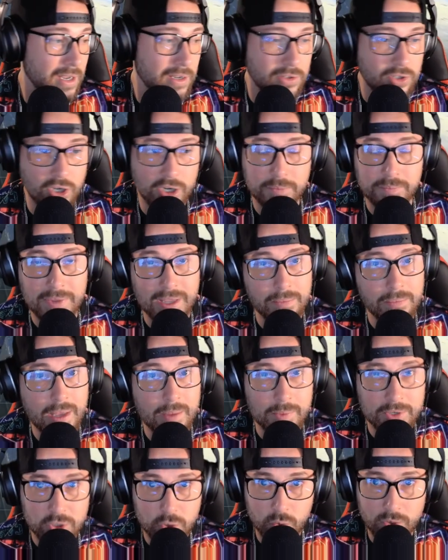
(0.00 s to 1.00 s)
Took me
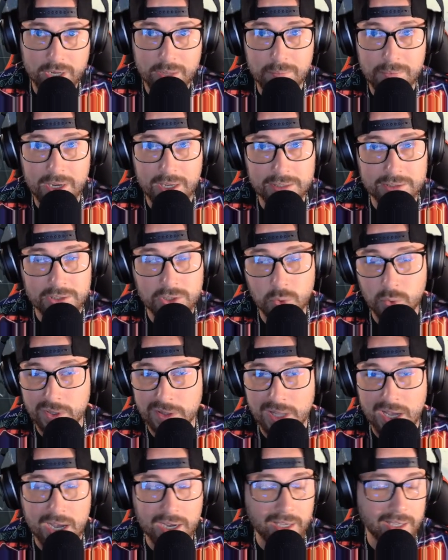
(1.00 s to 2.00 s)
maybe 20 minutes to
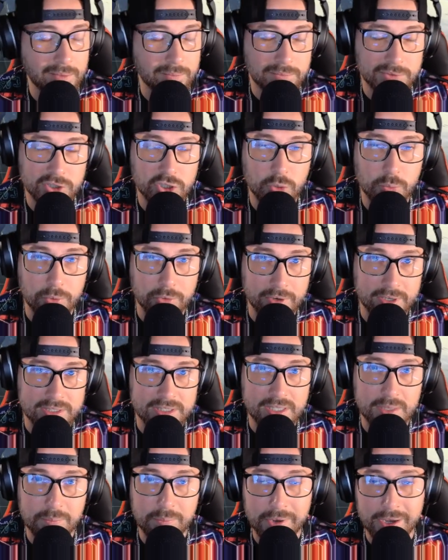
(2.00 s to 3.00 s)
unlock it. Super
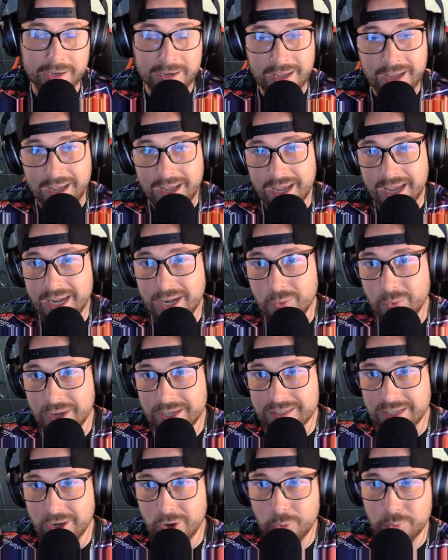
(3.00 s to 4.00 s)
easy. But
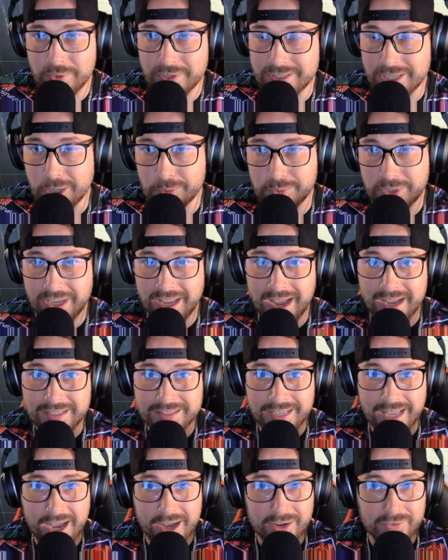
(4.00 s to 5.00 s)
anyways, I hope this helped you guys
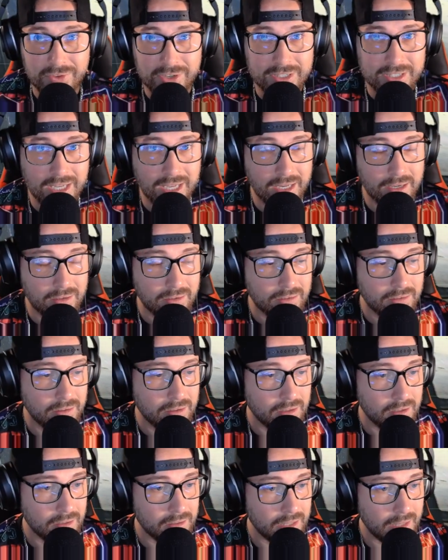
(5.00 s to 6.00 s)
out. If it did,
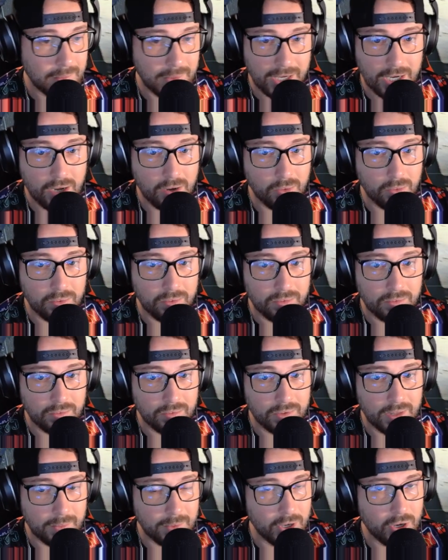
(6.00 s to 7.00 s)
let me know.
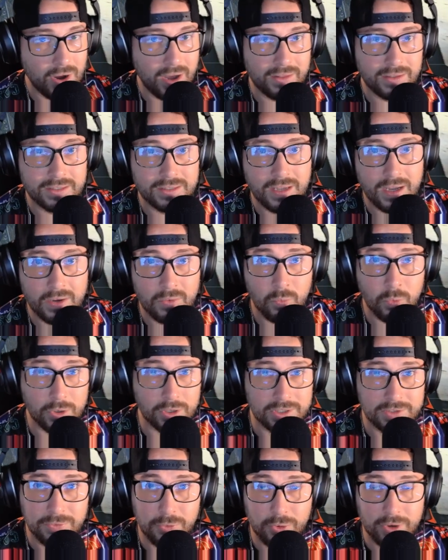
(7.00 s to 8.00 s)
Let me know how this gun
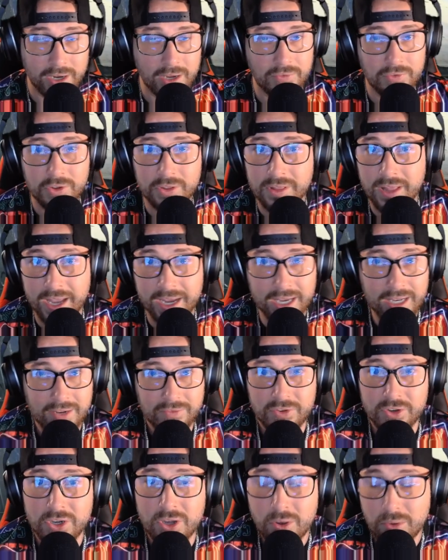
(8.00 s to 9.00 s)
works for you. If you like it,
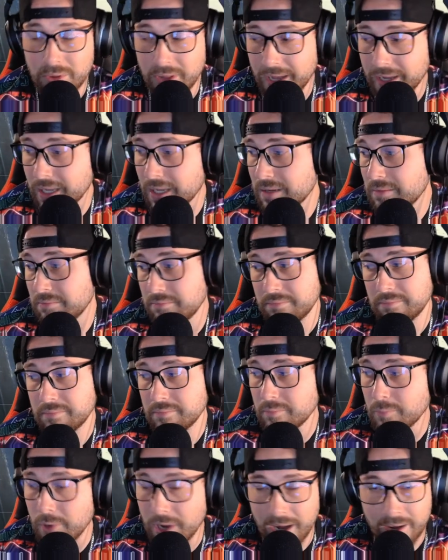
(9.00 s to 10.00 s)
if you don't like it,
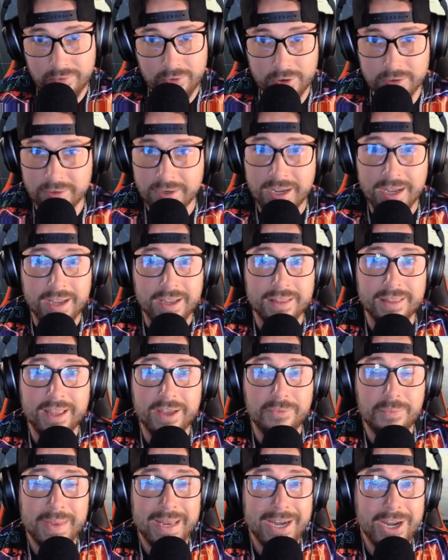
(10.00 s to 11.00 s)
whatever,
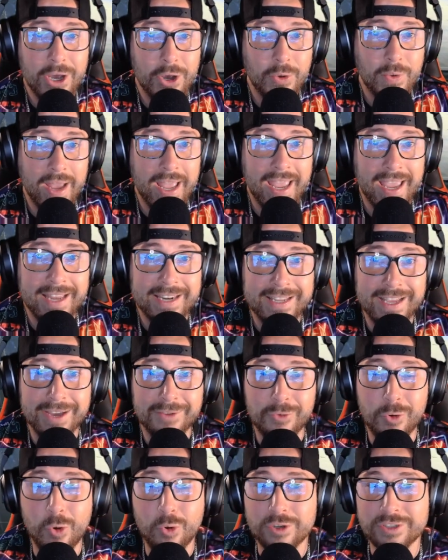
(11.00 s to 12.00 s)
let me know. And
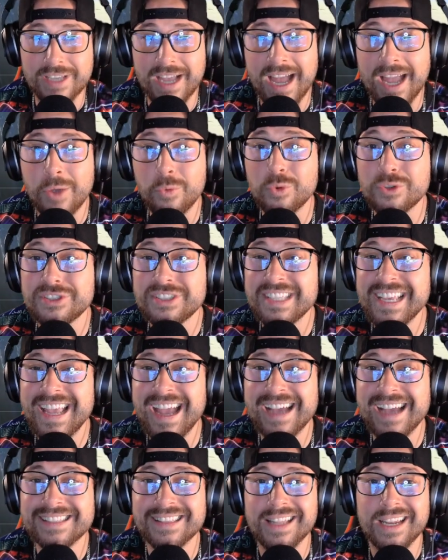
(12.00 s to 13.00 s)
of course, I will see you
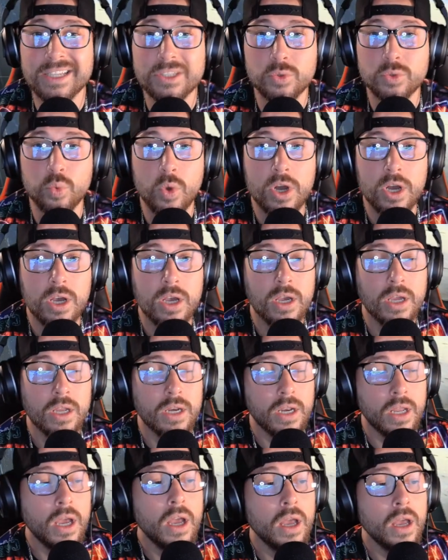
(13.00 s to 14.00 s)
guys in the next
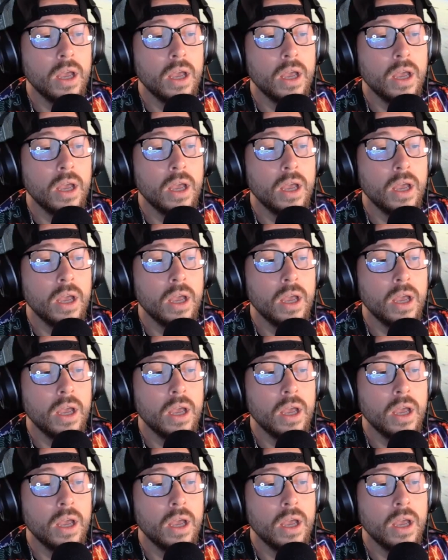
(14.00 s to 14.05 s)
one.